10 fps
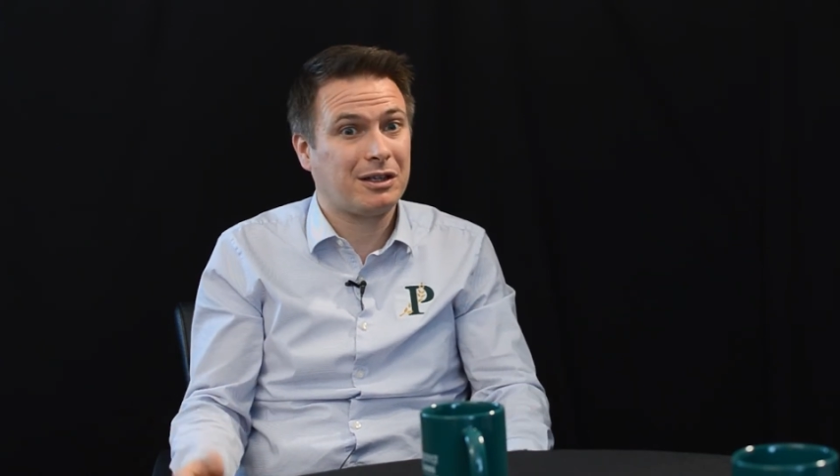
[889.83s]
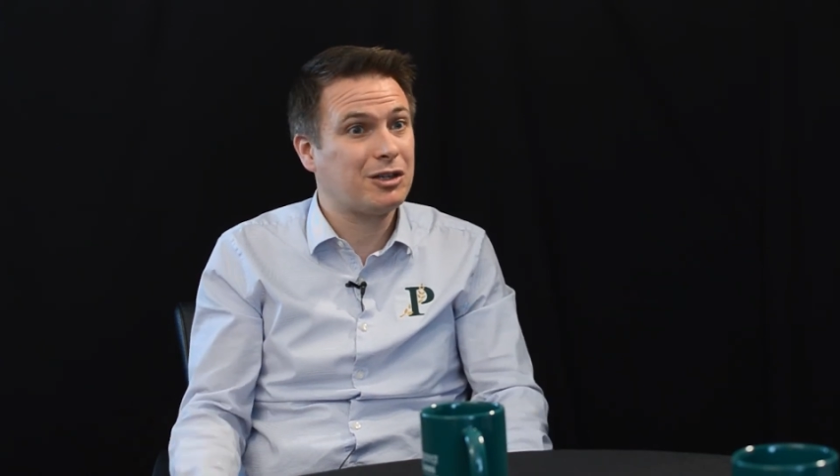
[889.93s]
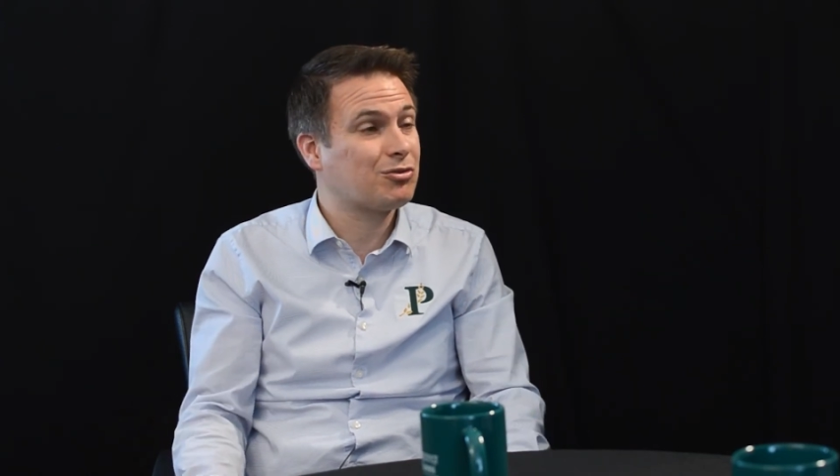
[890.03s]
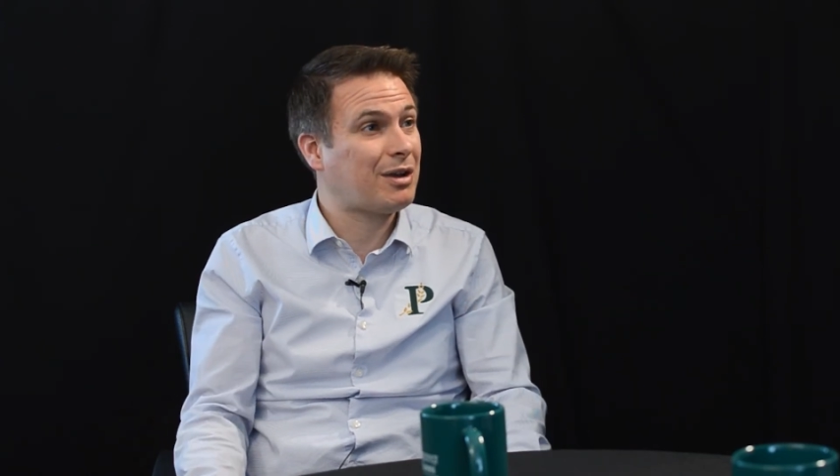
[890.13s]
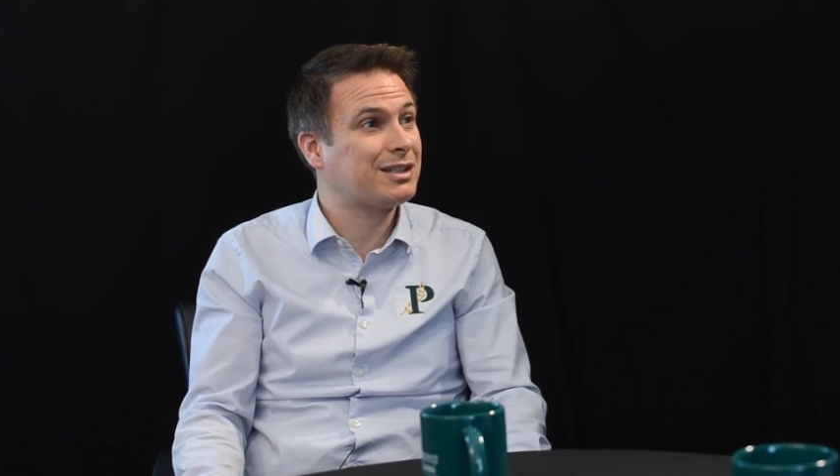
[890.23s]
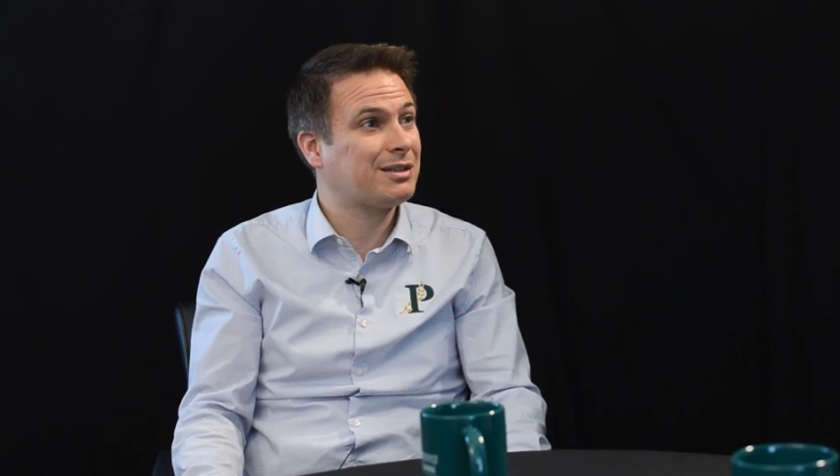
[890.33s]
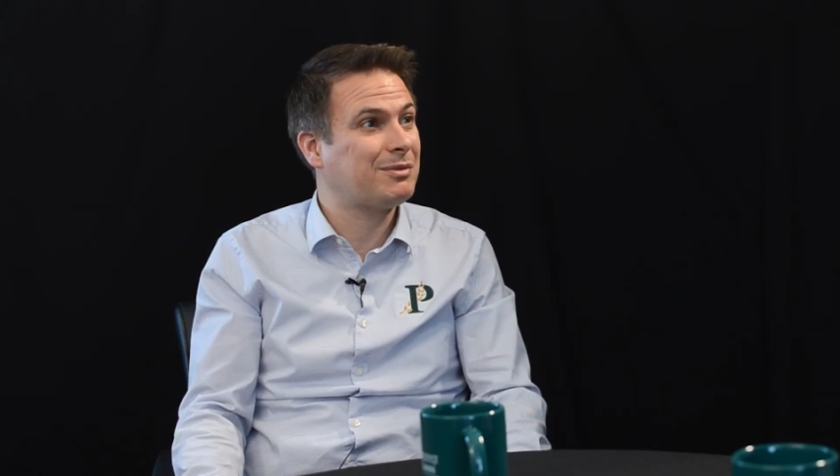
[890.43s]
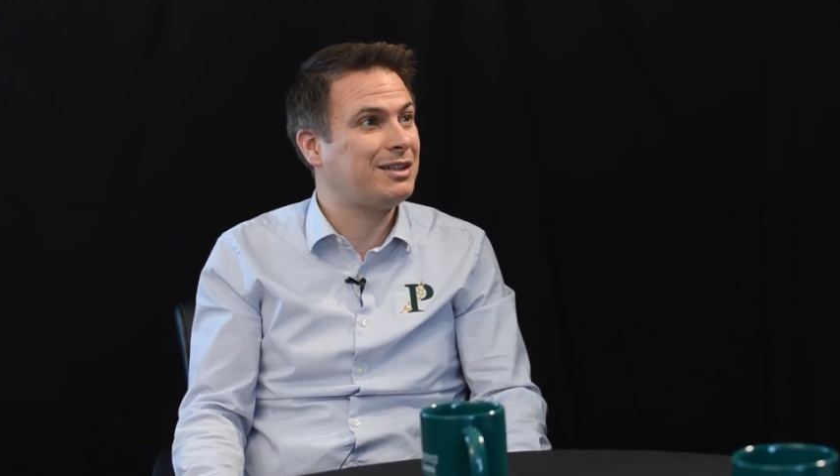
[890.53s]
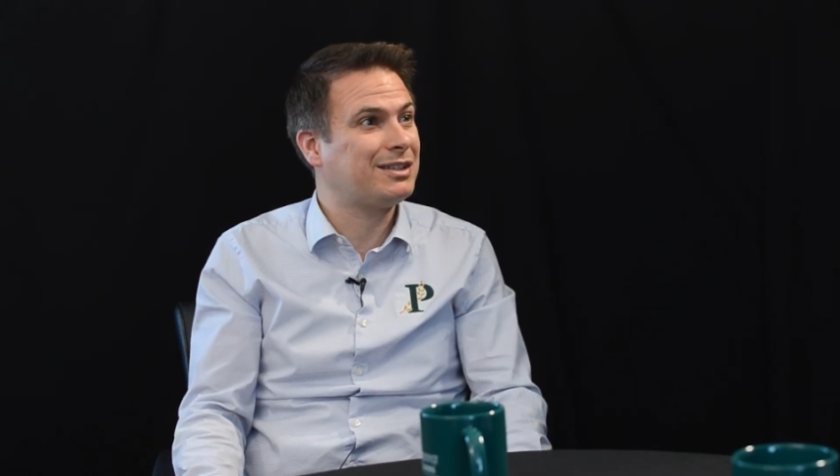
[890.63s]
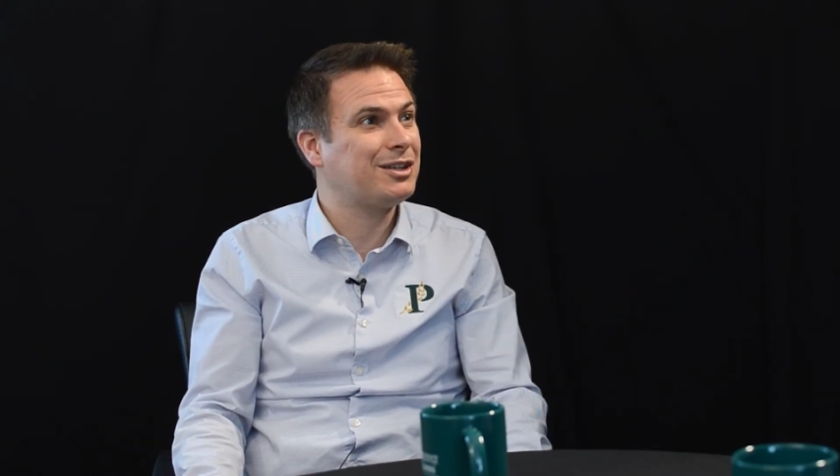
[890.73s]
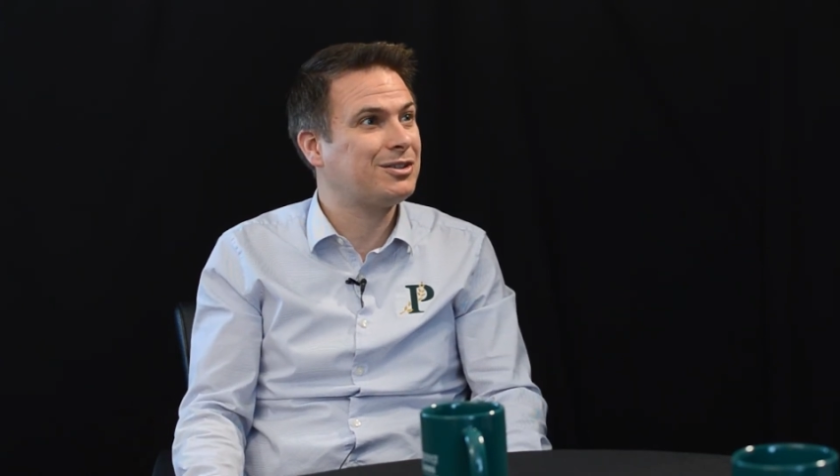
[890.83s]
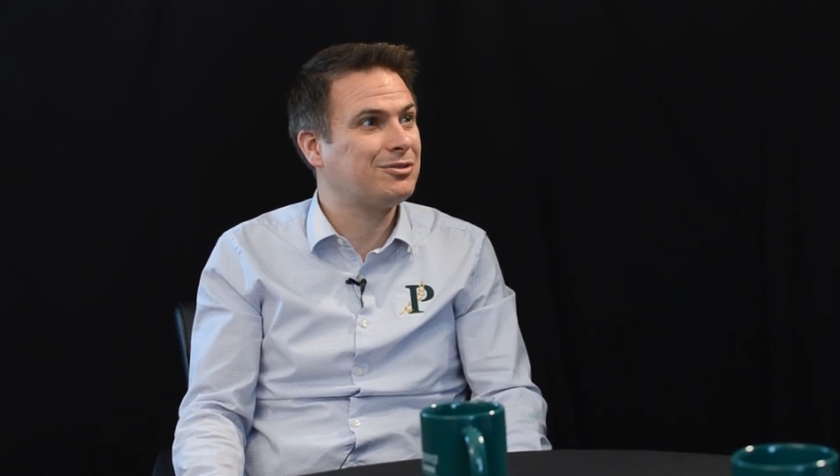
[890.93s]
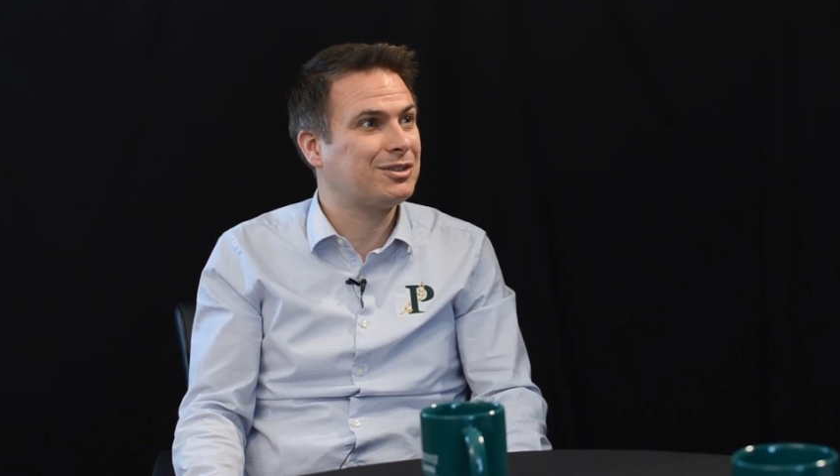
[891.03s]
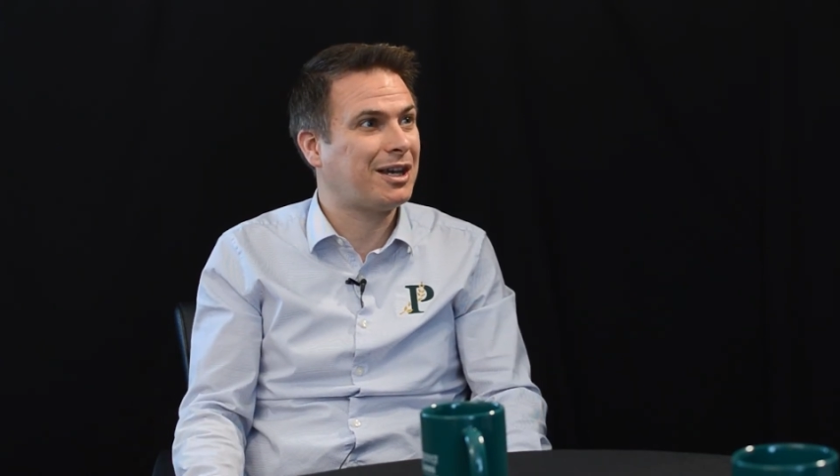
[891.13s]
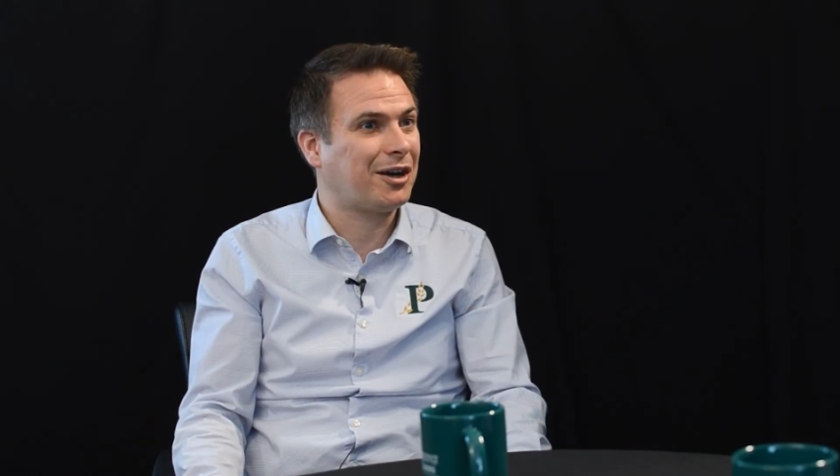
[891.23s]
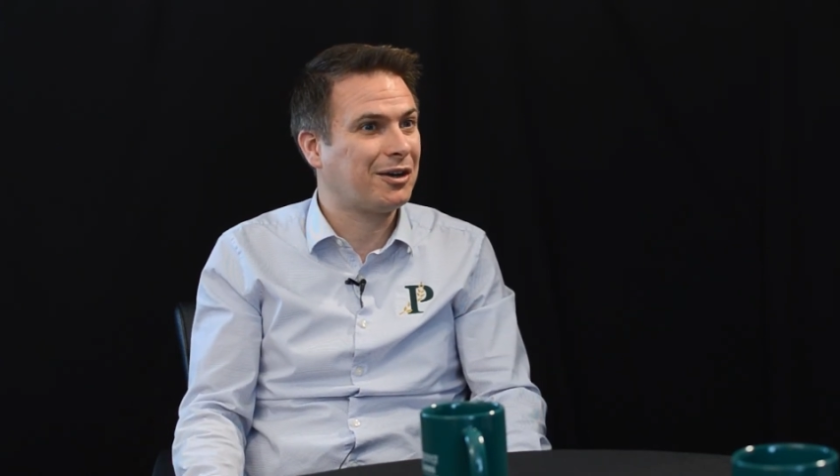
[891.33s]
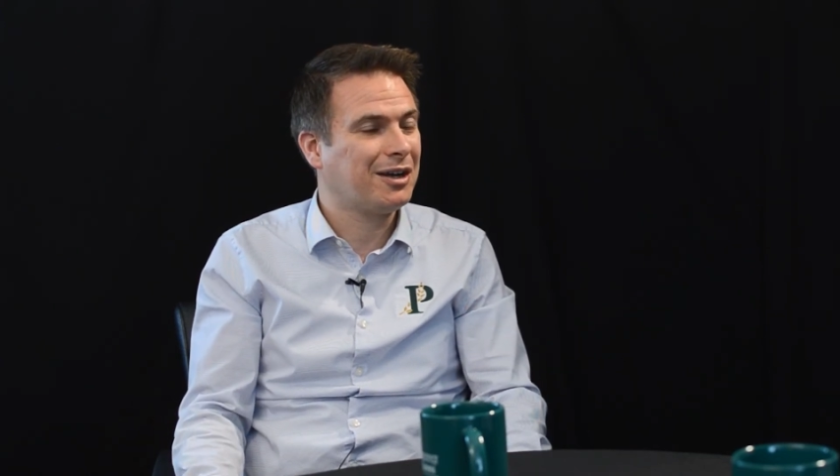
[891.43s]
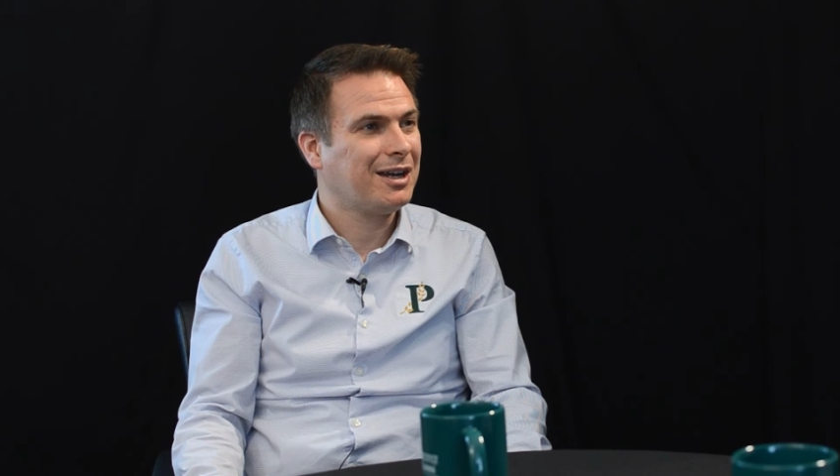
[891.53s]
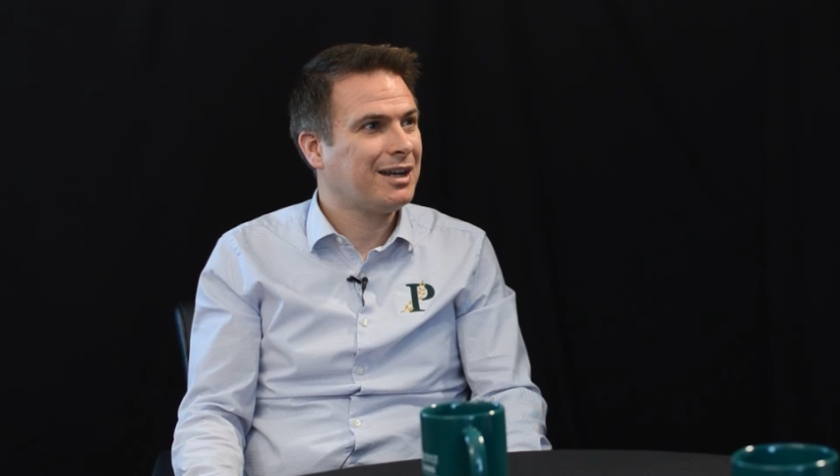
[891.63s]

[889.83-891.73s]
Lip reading: to address some of these issues that are